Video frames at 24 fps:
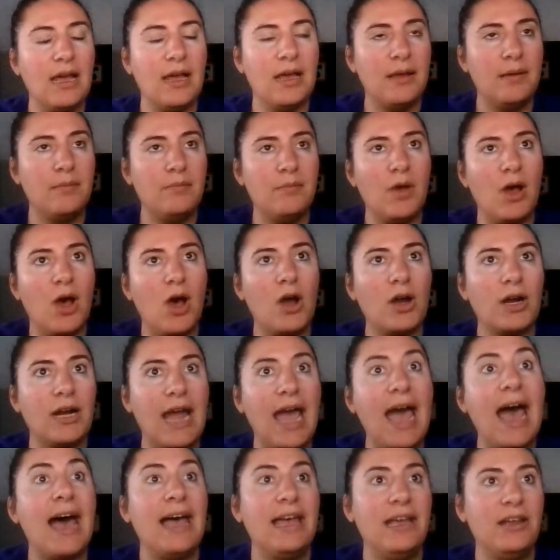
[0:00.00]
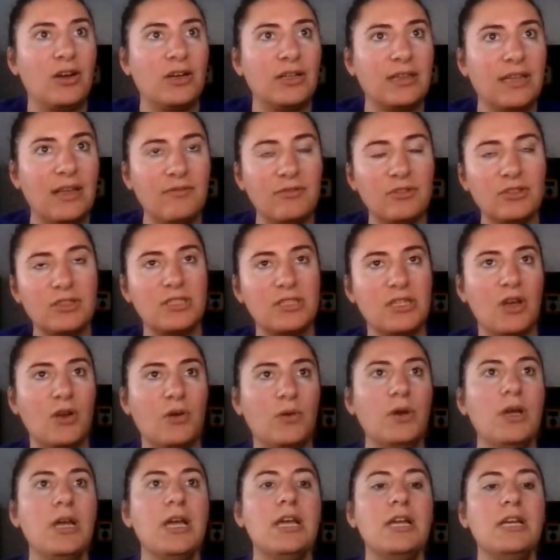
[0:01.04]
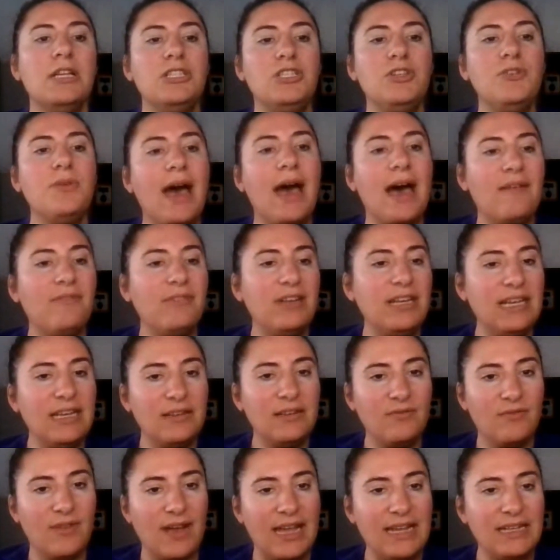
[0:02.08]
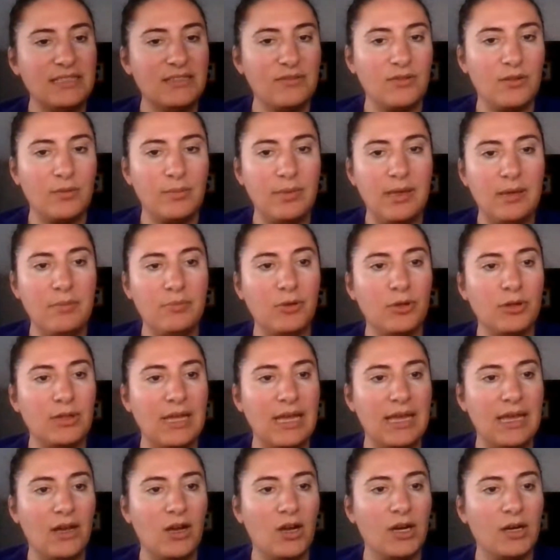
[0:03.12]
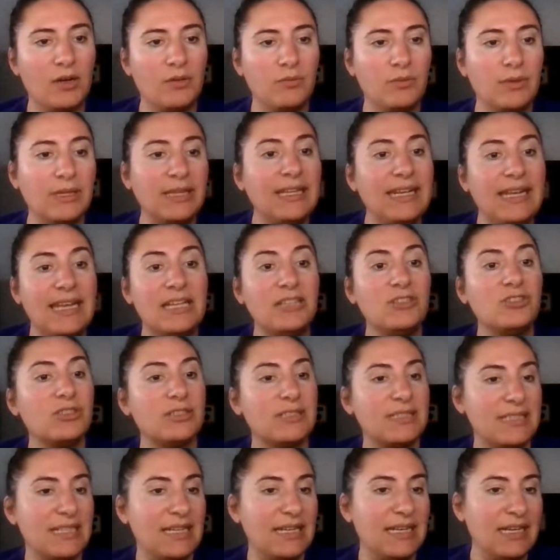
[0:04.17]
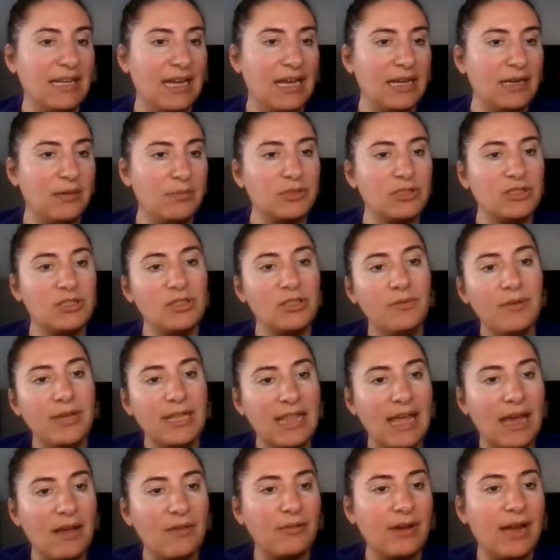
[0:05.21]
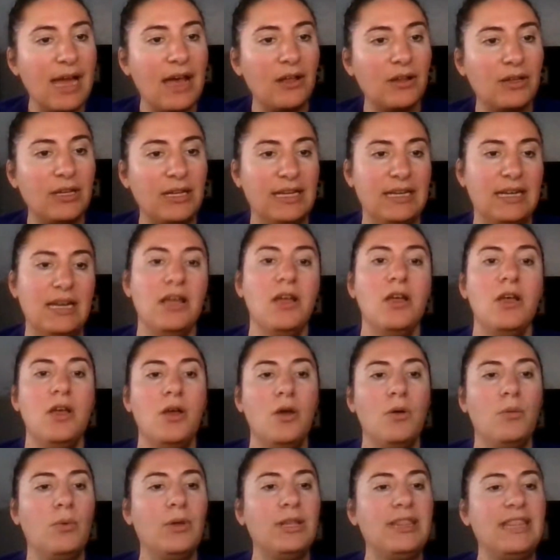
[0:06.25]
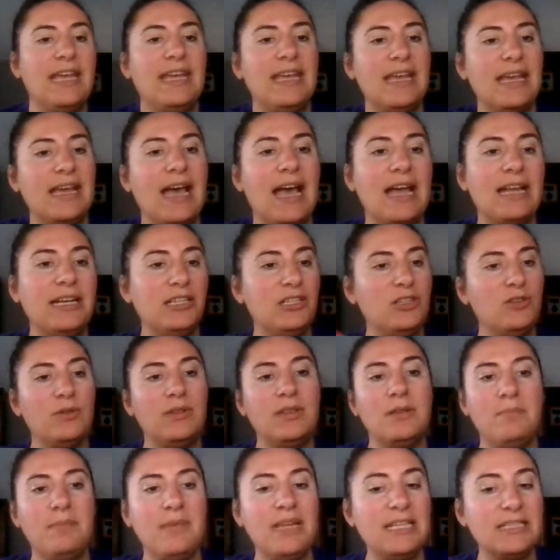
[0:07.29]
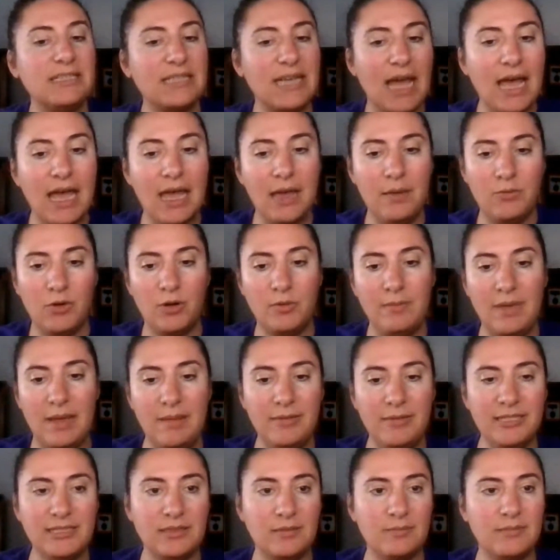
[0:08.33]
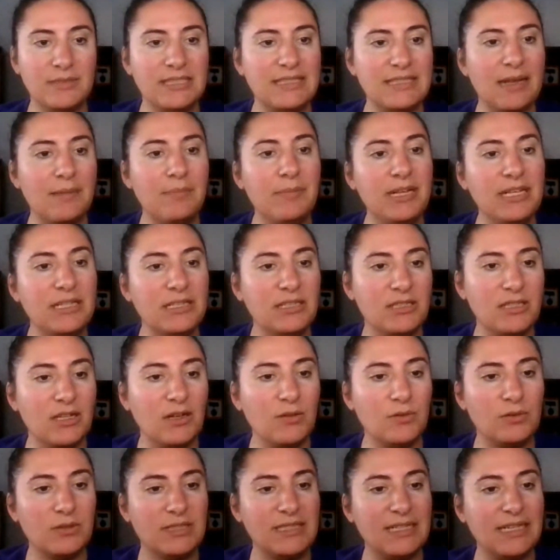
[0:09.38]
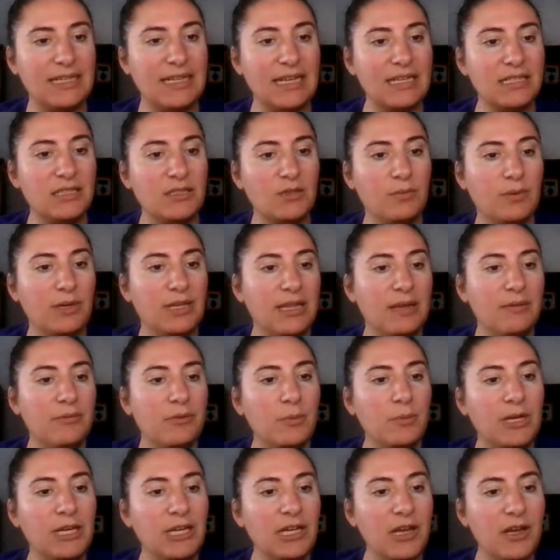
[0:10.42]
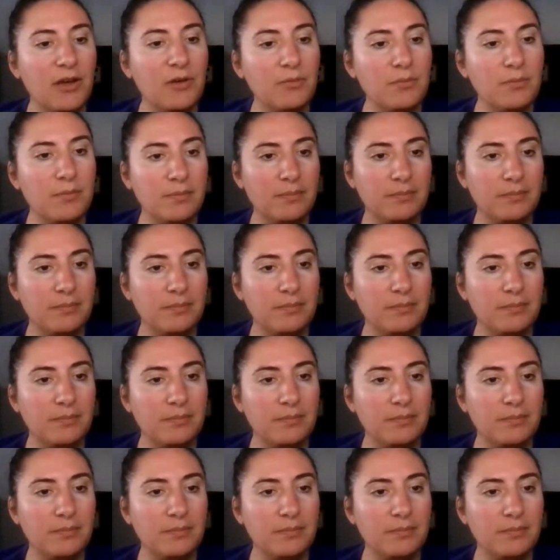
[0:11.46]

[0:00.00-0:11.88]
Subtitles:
are at in our level. So do you have any advice for people that are really interested in kind of pursuing that route and what they can kind of do in the meantime, or maybe some stepping stones to get to where they would want to go?